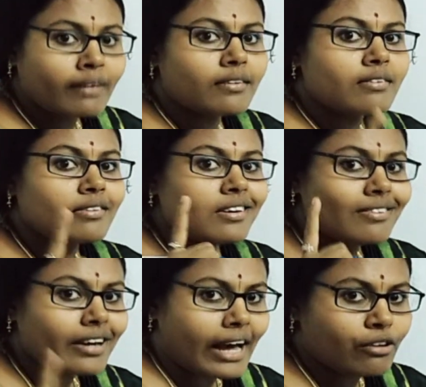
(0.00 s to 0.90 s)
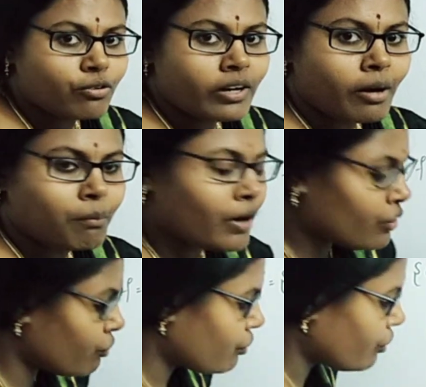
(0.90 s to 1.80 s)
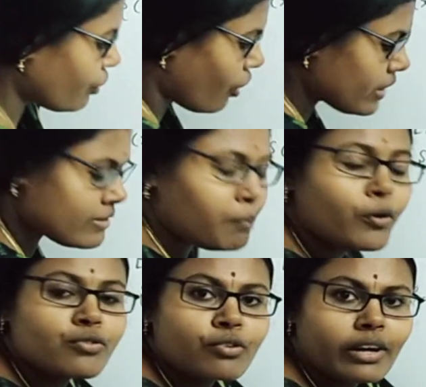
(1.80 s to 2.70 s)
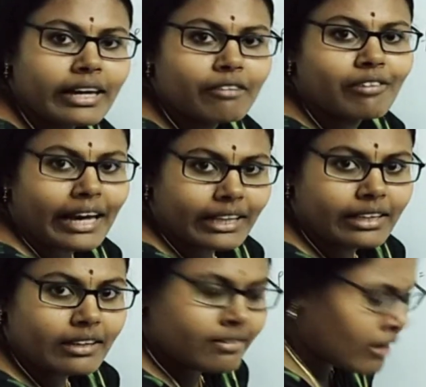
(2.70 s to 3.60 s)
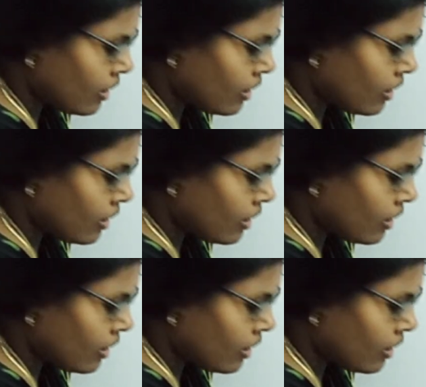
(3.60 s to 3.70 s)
this is a natural number. You should not supposed to leave like this.